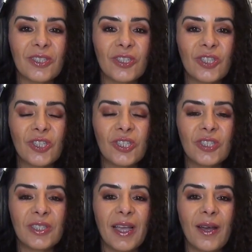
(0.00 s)

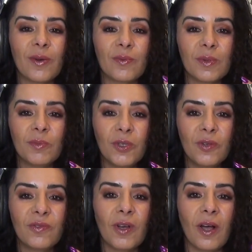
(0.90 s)
she's now
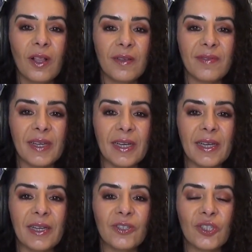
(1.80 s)
removed all of
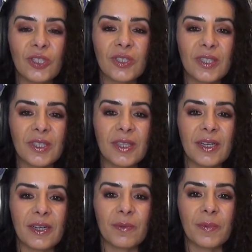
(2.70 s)
it and she's in
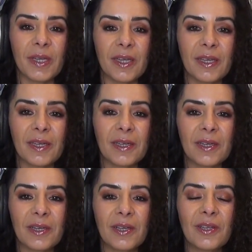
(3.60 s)
therapy.
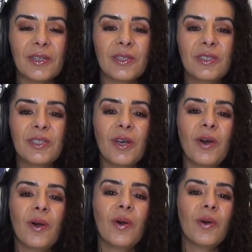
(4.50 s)

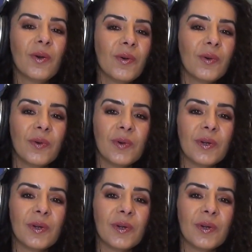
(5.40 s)
So